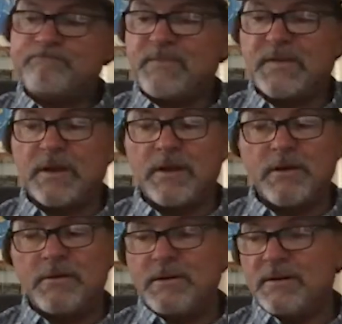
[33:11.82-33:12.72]

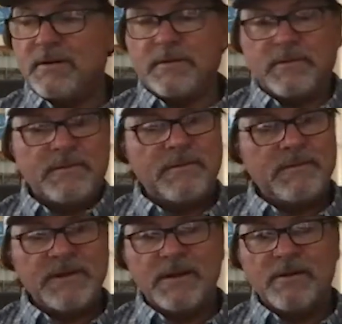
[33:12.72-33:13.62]
So,
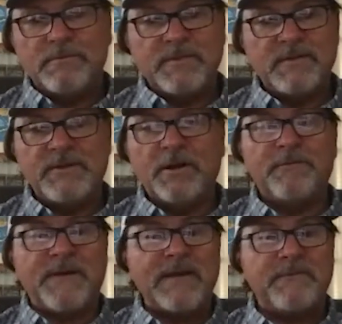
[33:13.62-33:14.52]
if you don't
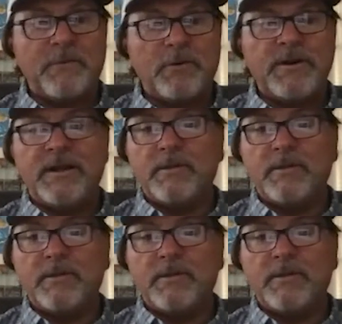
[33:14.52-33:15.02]
fight for it,